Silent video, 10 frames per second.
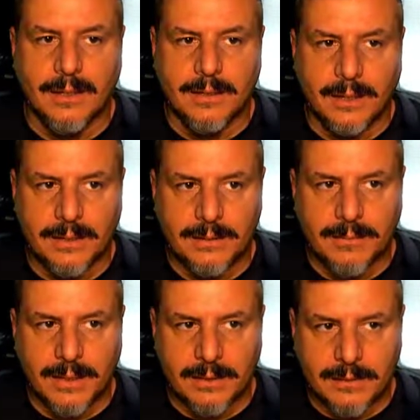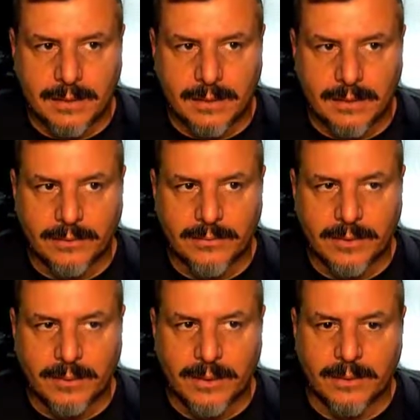Now this may look slightly different
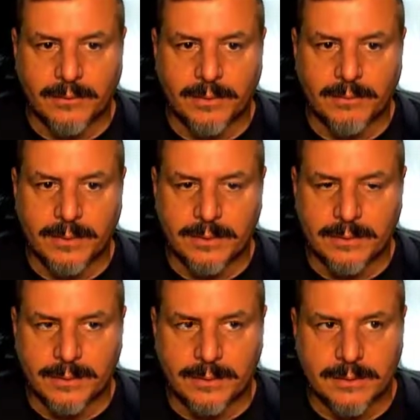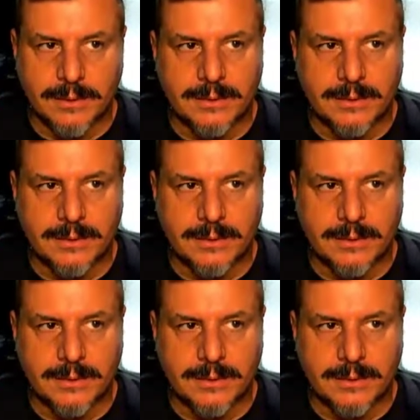depending on what build you're using.